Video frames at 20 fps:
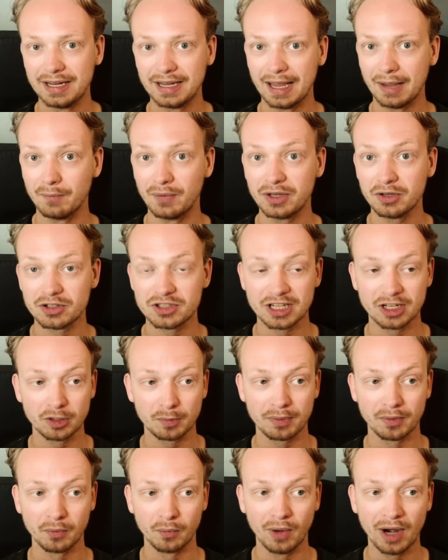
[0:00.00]
And when you set up
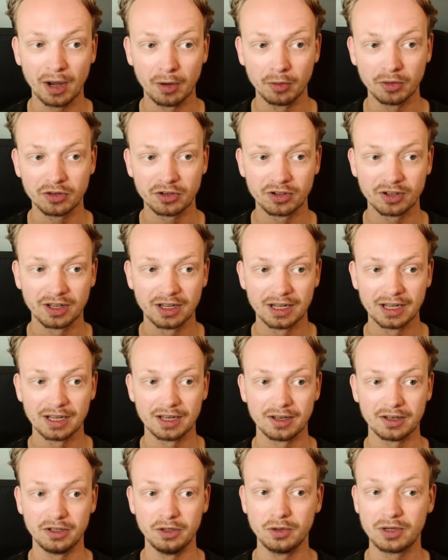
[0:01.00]
a route,
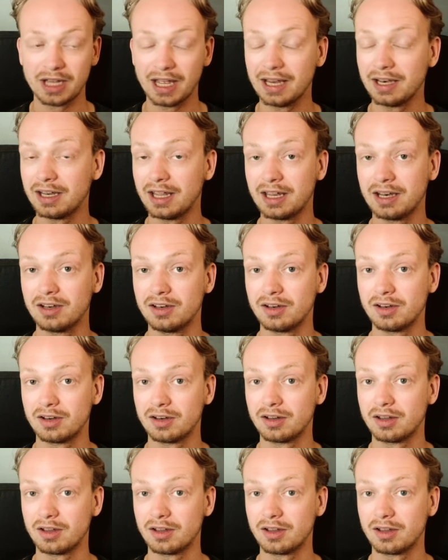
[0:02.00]
you can then